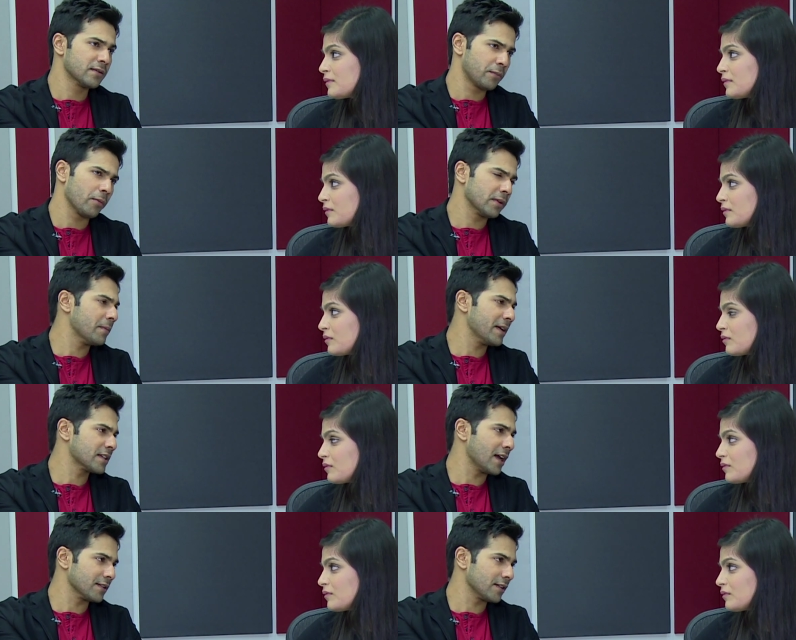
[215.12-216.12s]
Speaker 1: is probably the
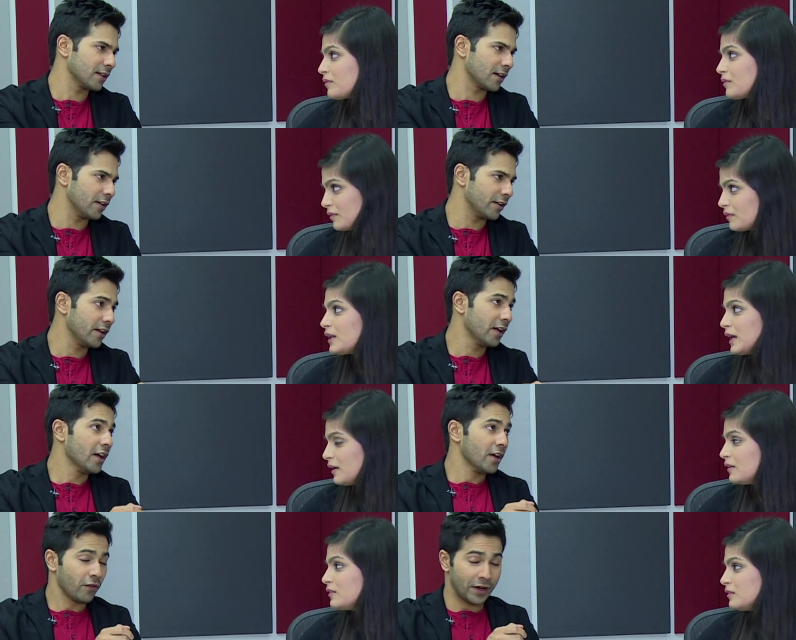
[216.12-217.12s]
best dancer in the country yeah.
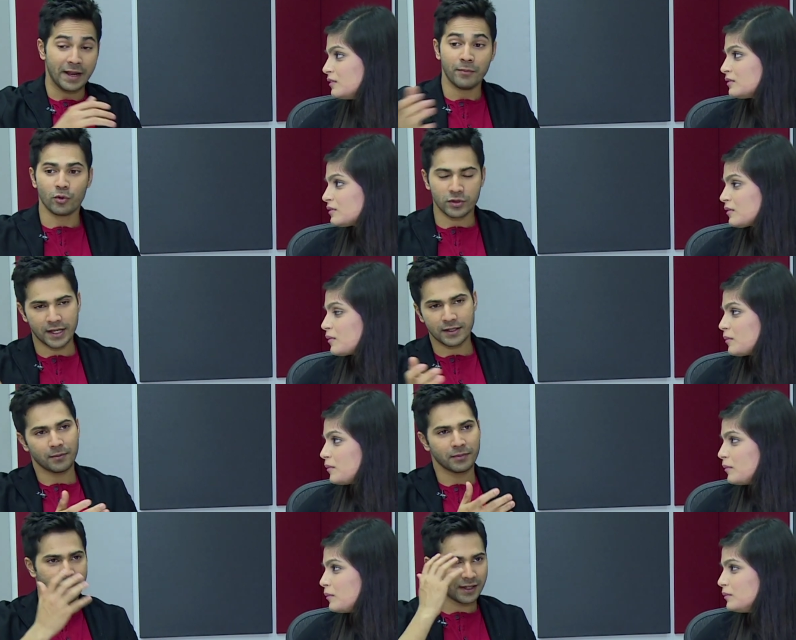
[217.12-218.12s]
for him to say
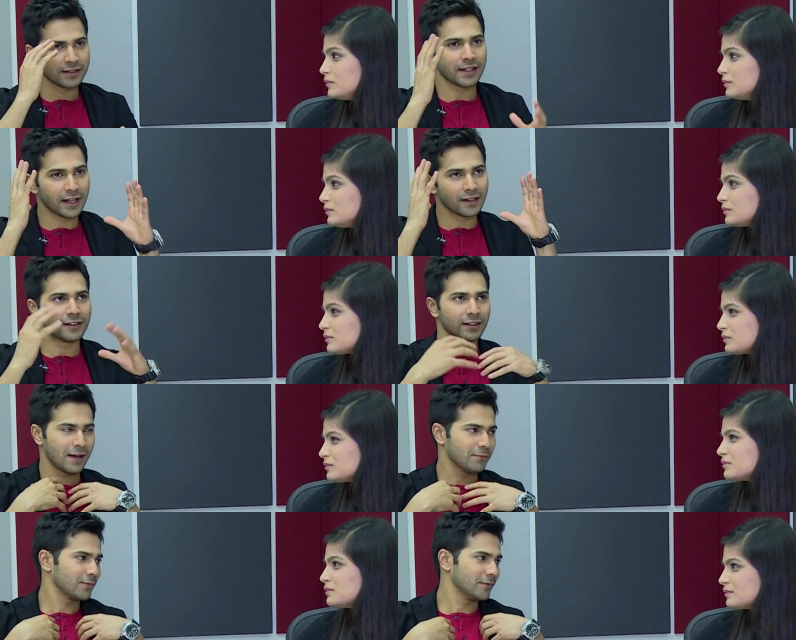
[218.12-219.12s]
something is like
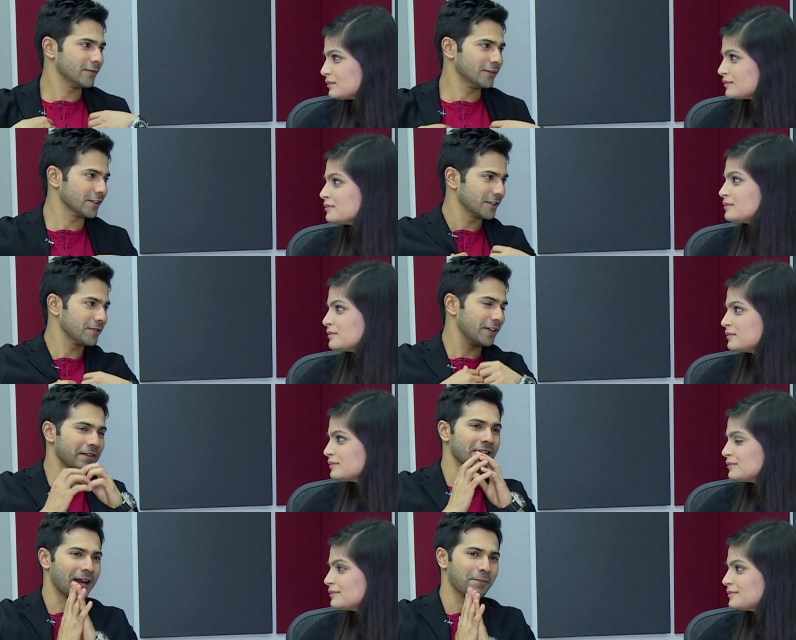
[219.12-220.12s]
i'm just
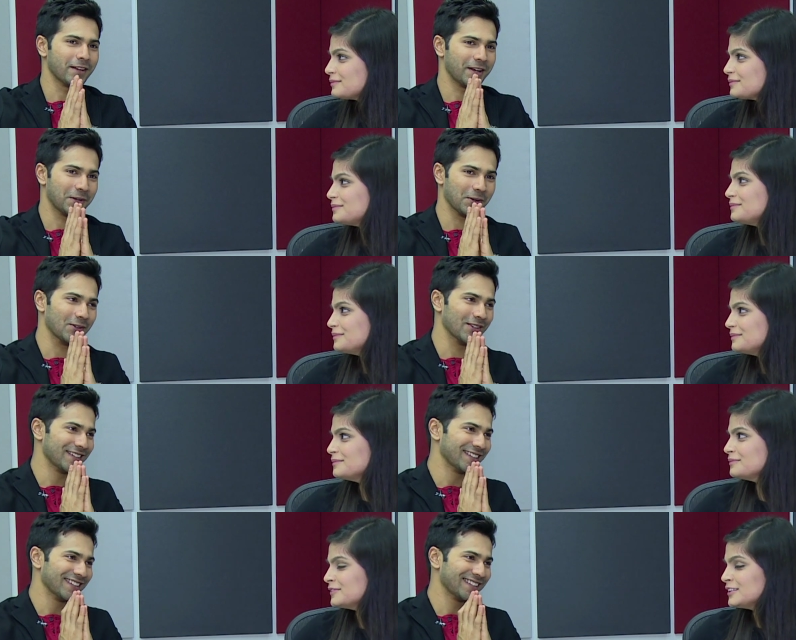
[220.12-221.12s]
very very happy right now
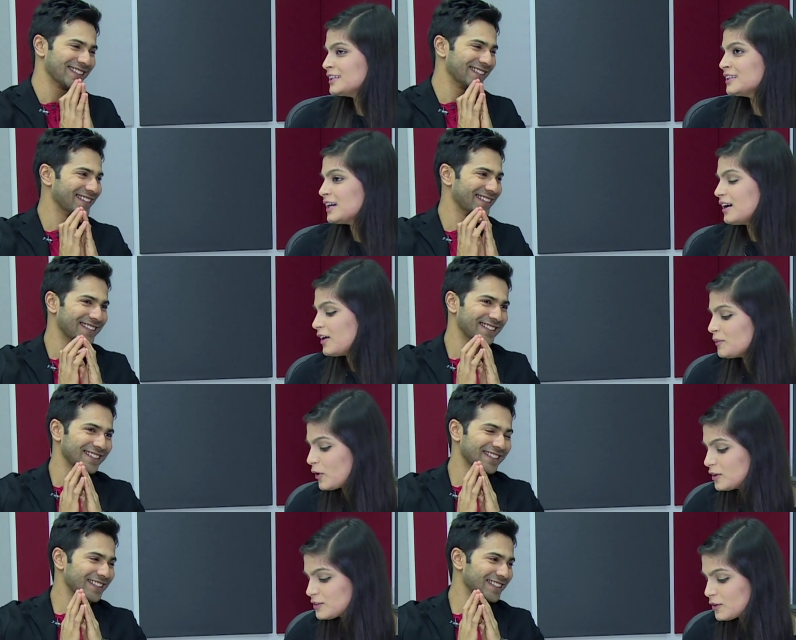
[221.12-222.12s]
Speaker 2: hmm. um,
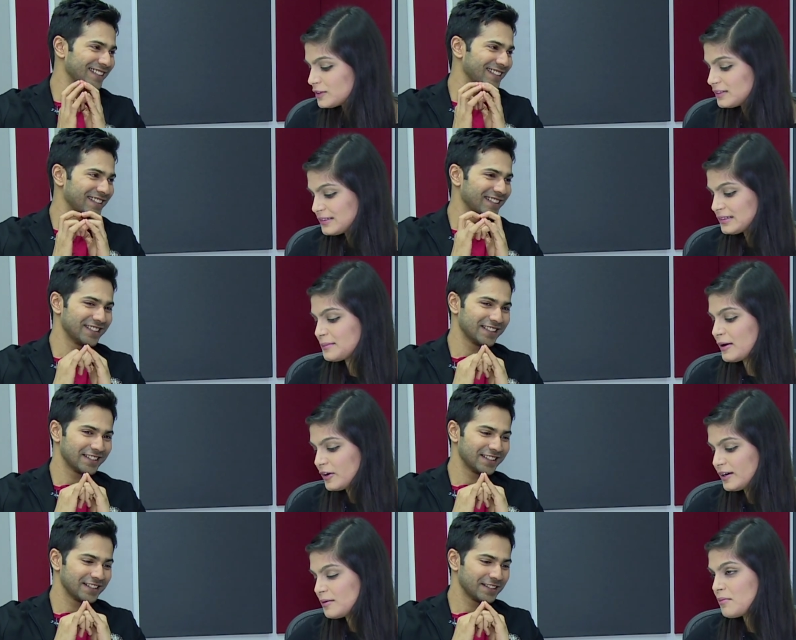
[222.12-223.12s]
also this is
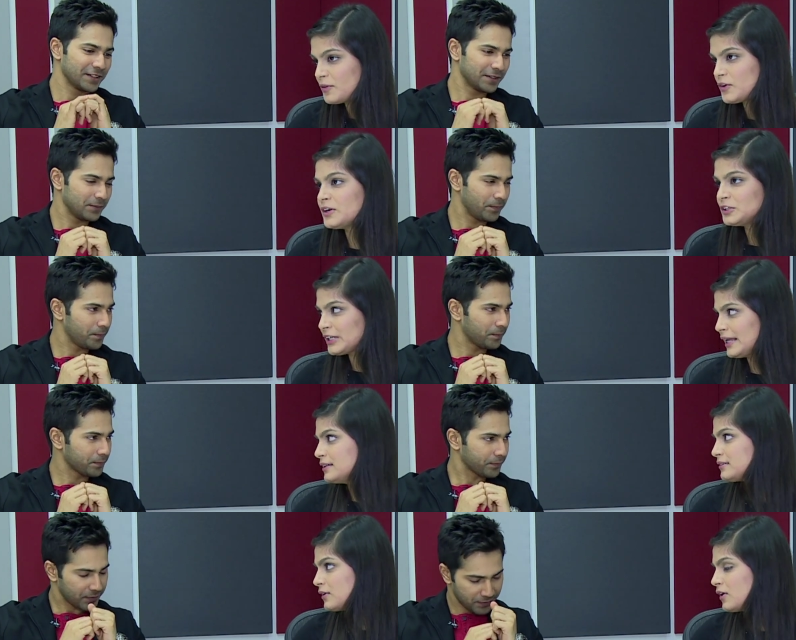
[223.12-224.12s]
about a mother and a
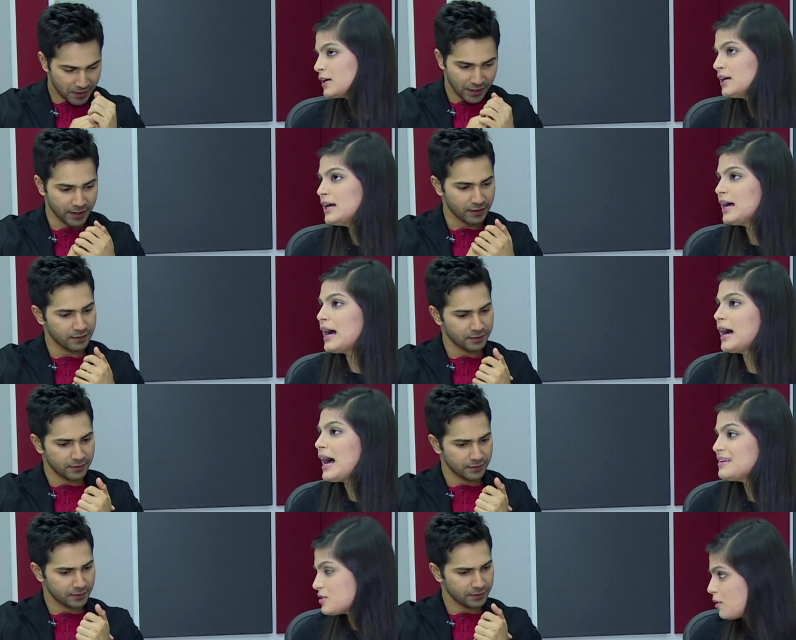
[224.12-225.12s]
child this song correct
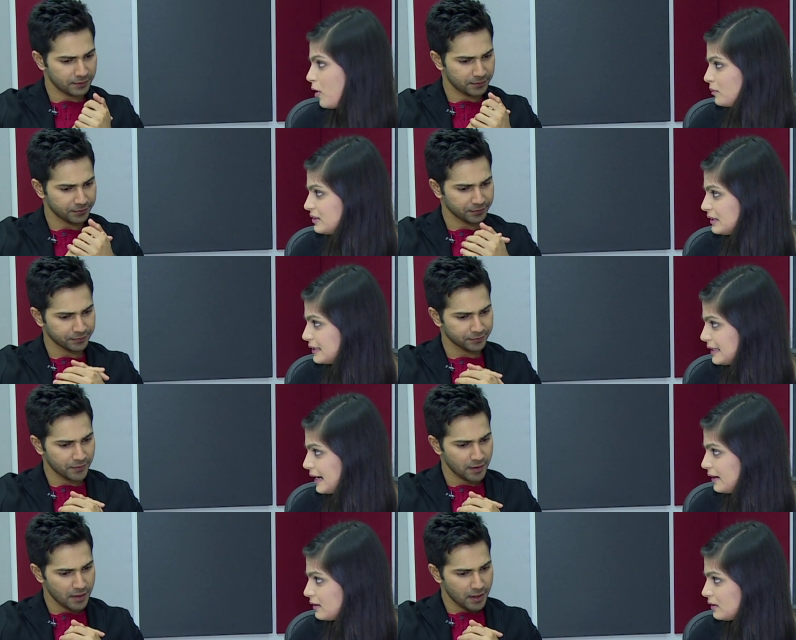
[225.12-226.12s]
has your mom seen it
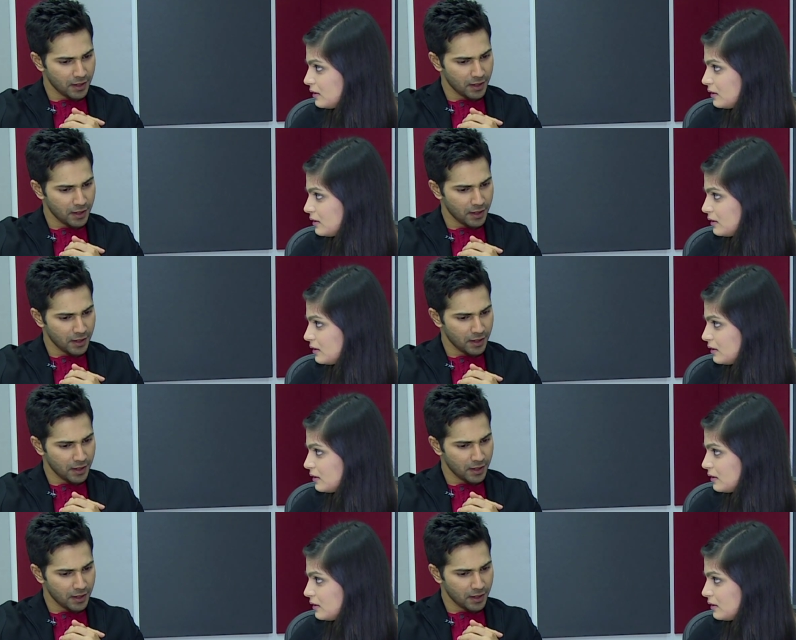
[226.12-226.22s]
yet